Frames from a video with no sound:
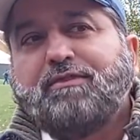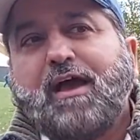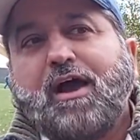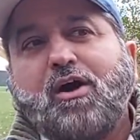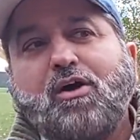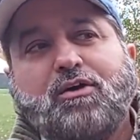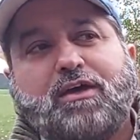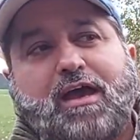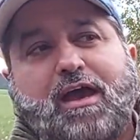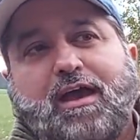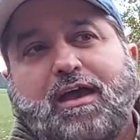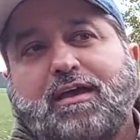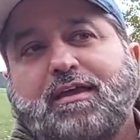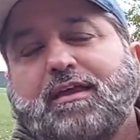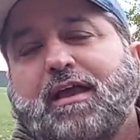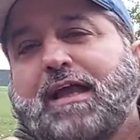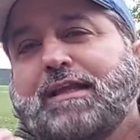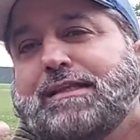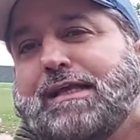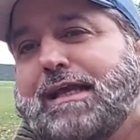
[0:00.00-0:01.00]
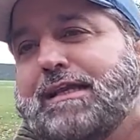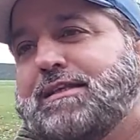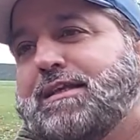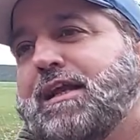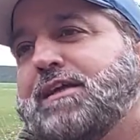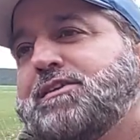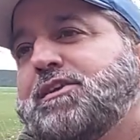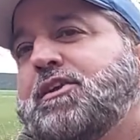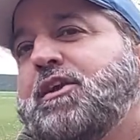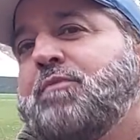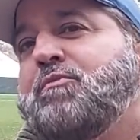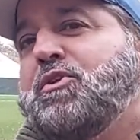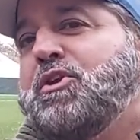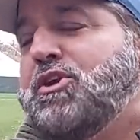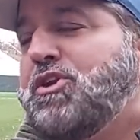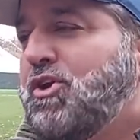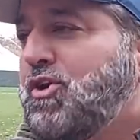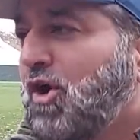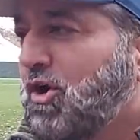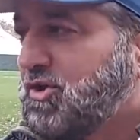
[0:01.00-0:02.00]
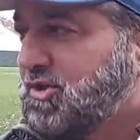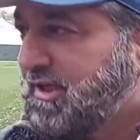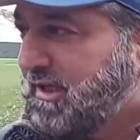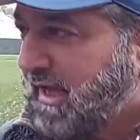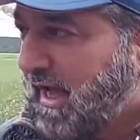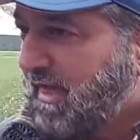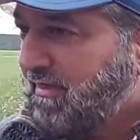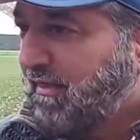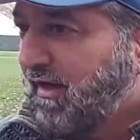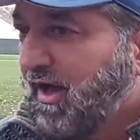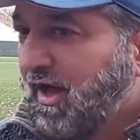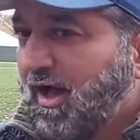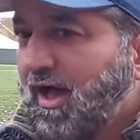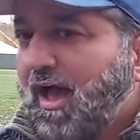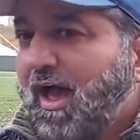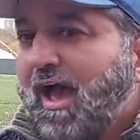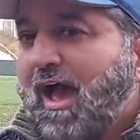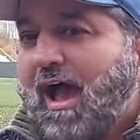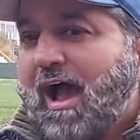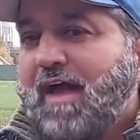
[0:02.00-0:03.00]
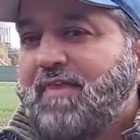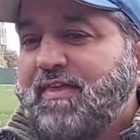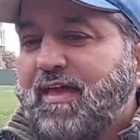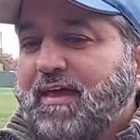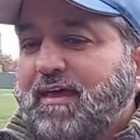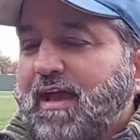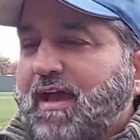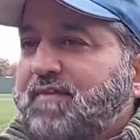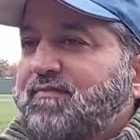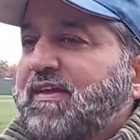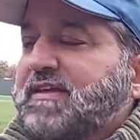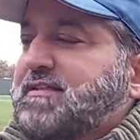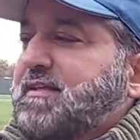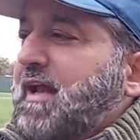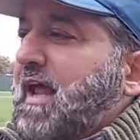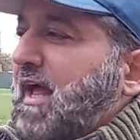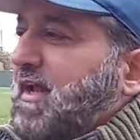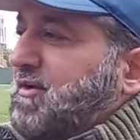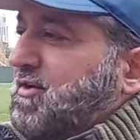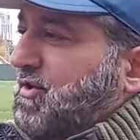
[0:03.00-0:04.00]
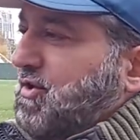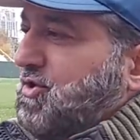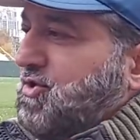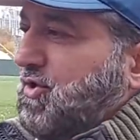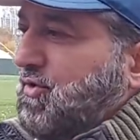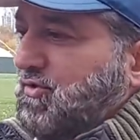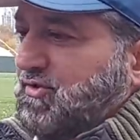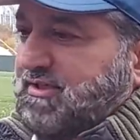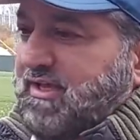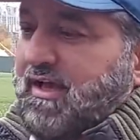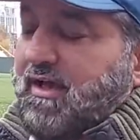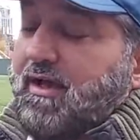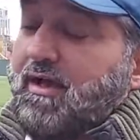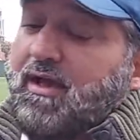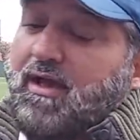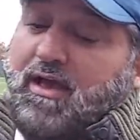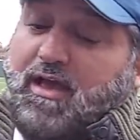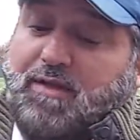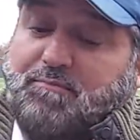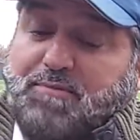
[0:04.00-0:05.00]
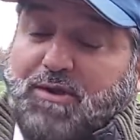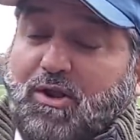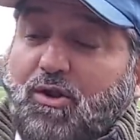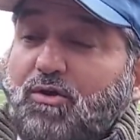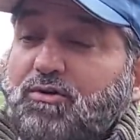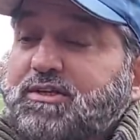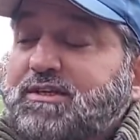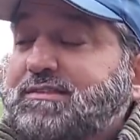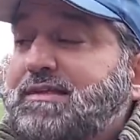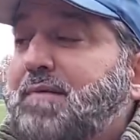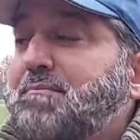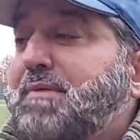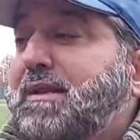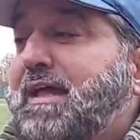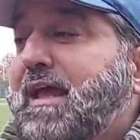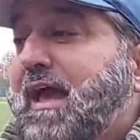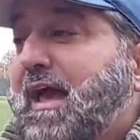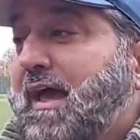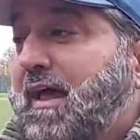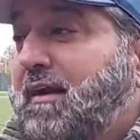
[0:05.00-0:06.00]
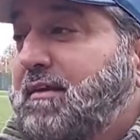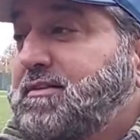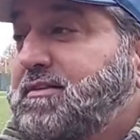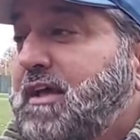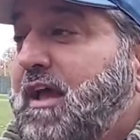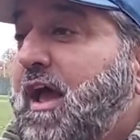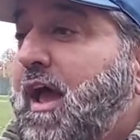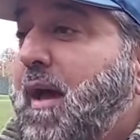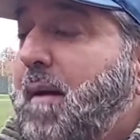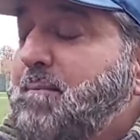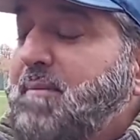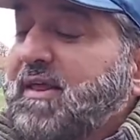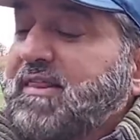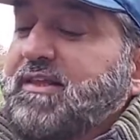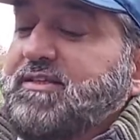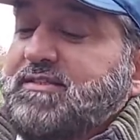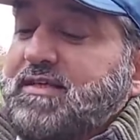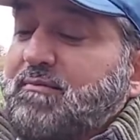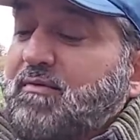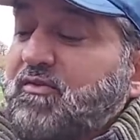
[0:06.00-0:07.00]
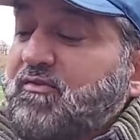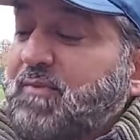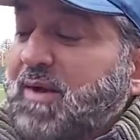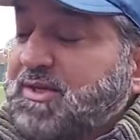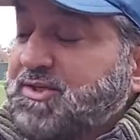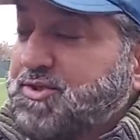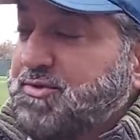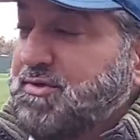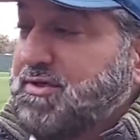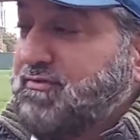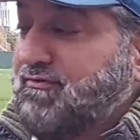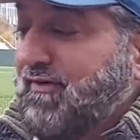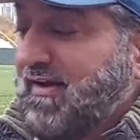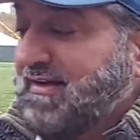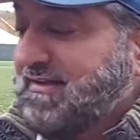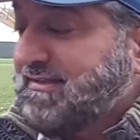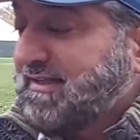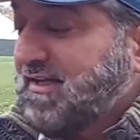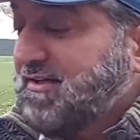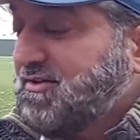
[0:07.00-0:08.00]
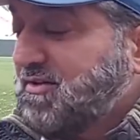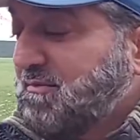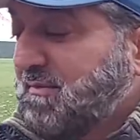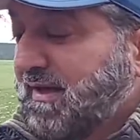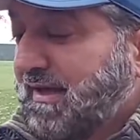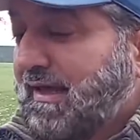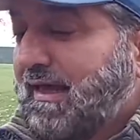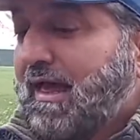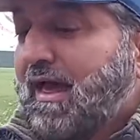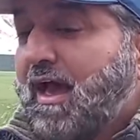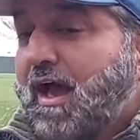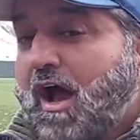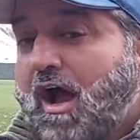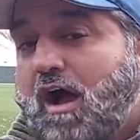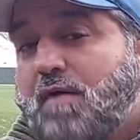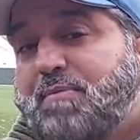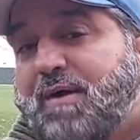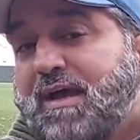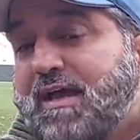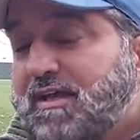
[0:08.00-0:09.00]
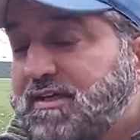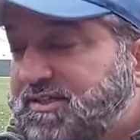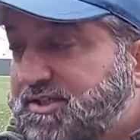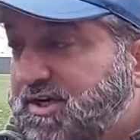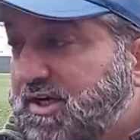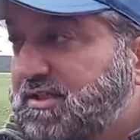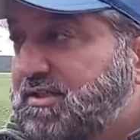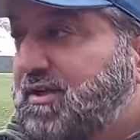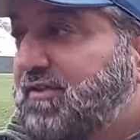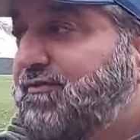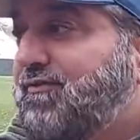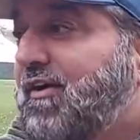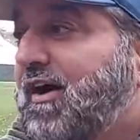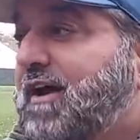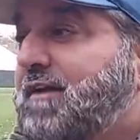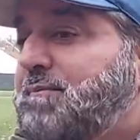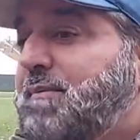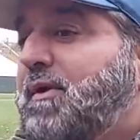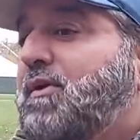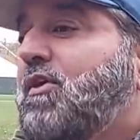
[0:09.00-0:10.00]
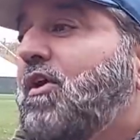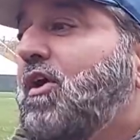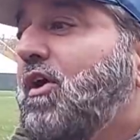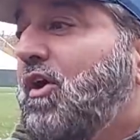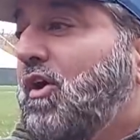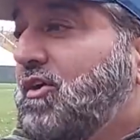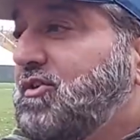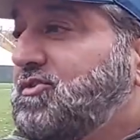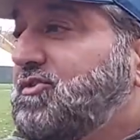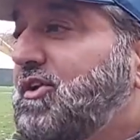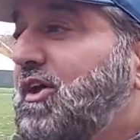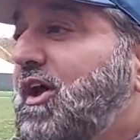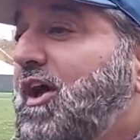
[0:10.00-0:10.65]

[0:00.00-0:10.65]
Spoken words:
that, okay, the international community got together and they gave this land to the Jews, it belonged to somebody else, but some of my Jewish friends say to me, but it is justified because